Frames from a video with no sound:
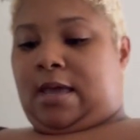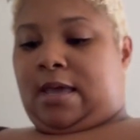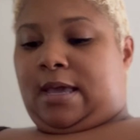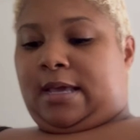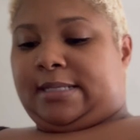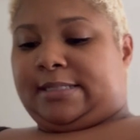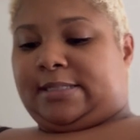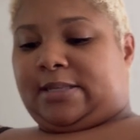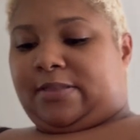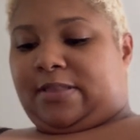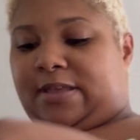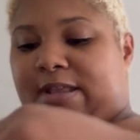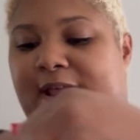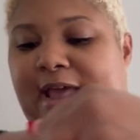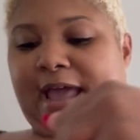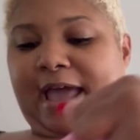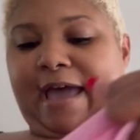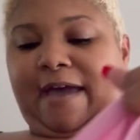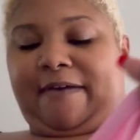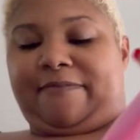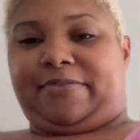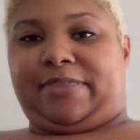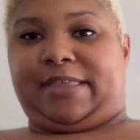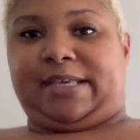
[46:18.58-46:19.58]
So then I
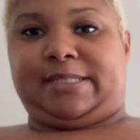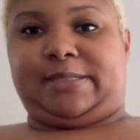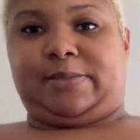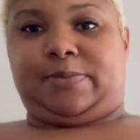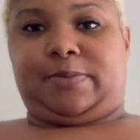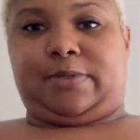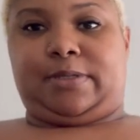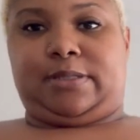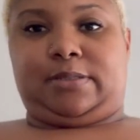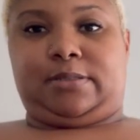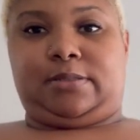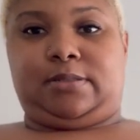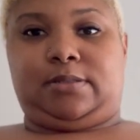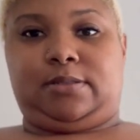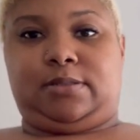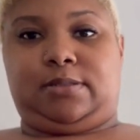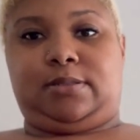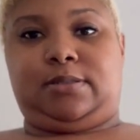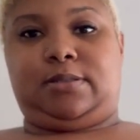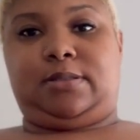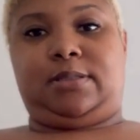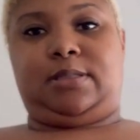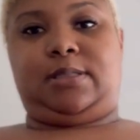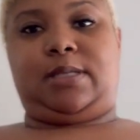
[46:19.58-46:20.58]
have this one.
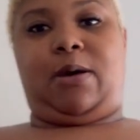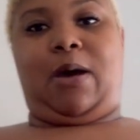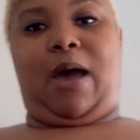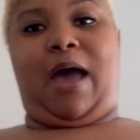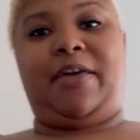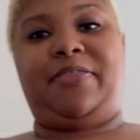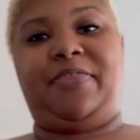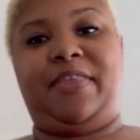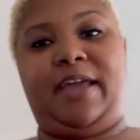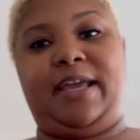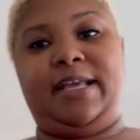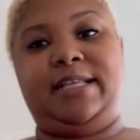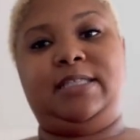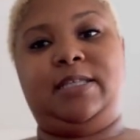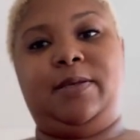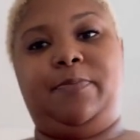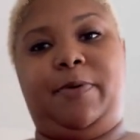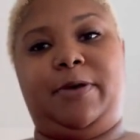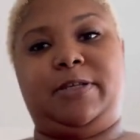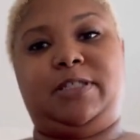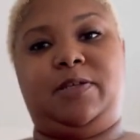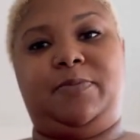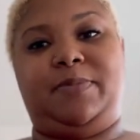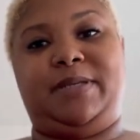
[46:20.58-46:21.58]
So I think it's
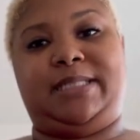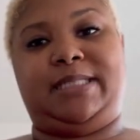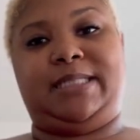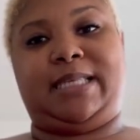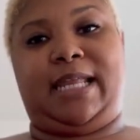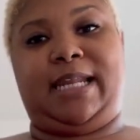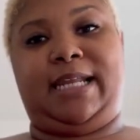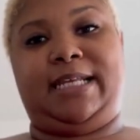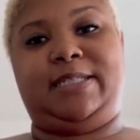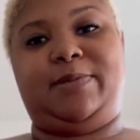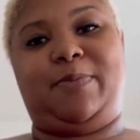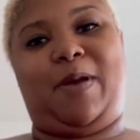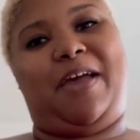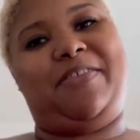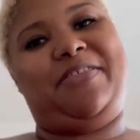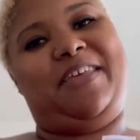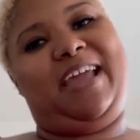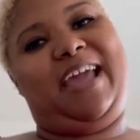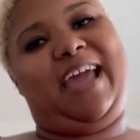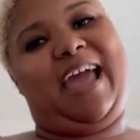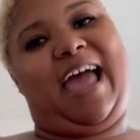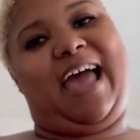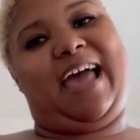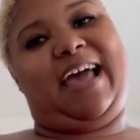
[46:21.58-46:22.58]
supposed to be sunny tomorrow. I
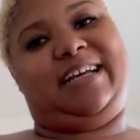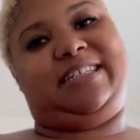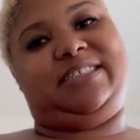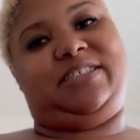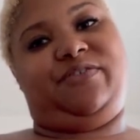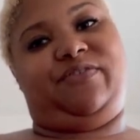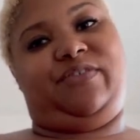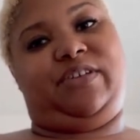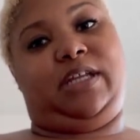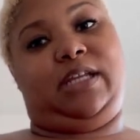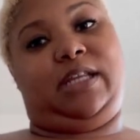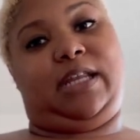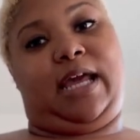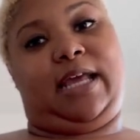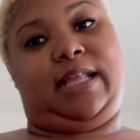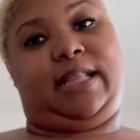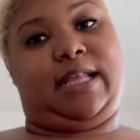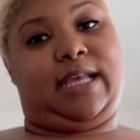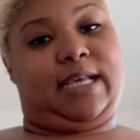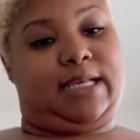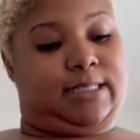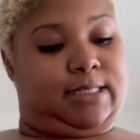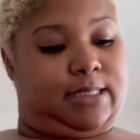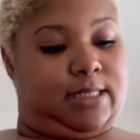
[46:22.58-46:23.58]
think I actually really like
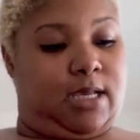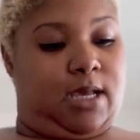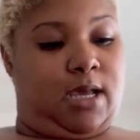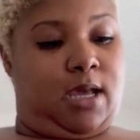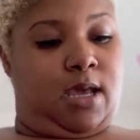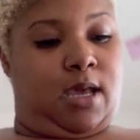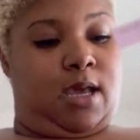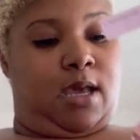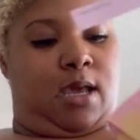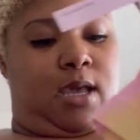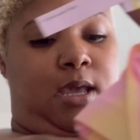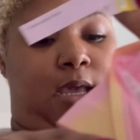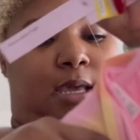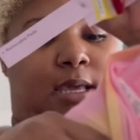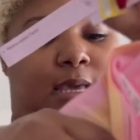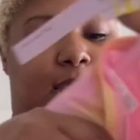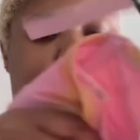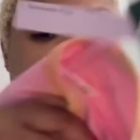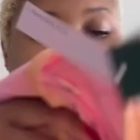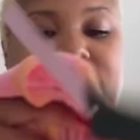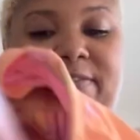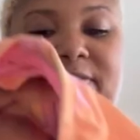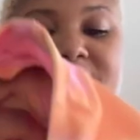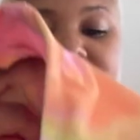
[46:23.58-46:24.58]
this
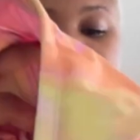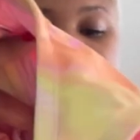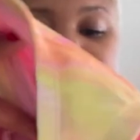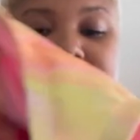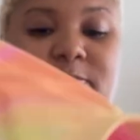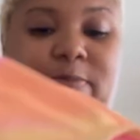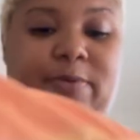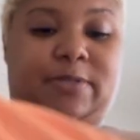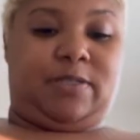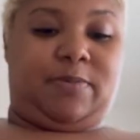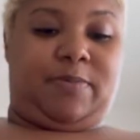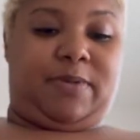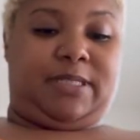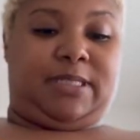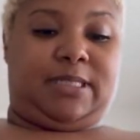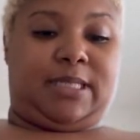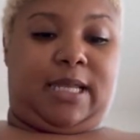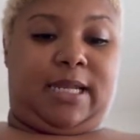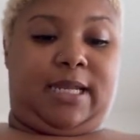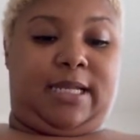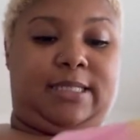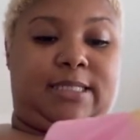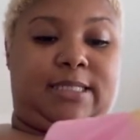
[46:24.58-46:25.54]
because I think it's supposed to be sunny